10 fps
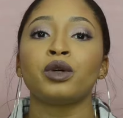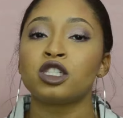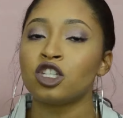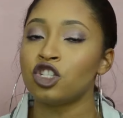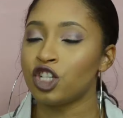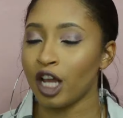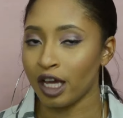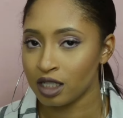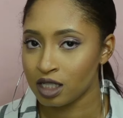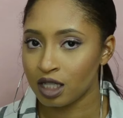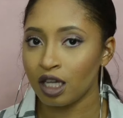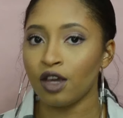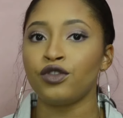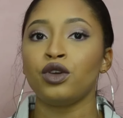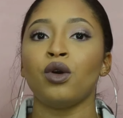suggest
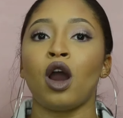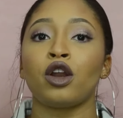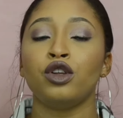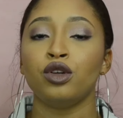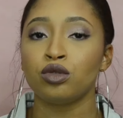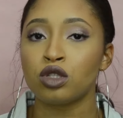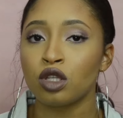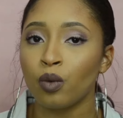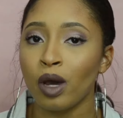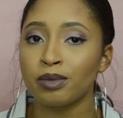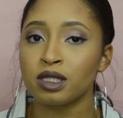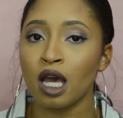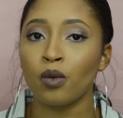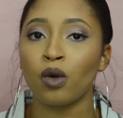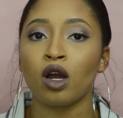if you are new to the
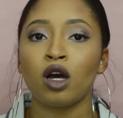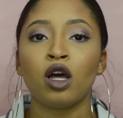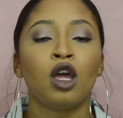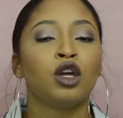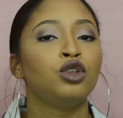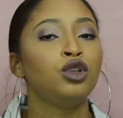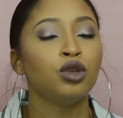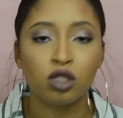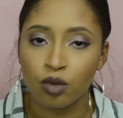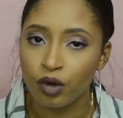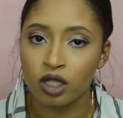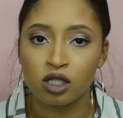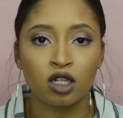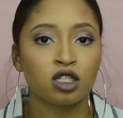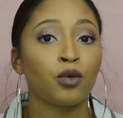website world, do some
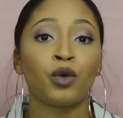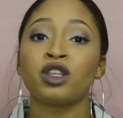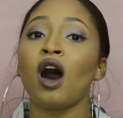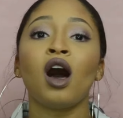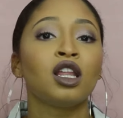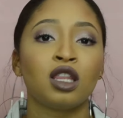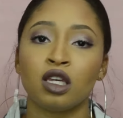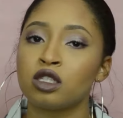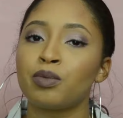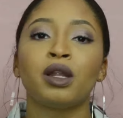research with all of these.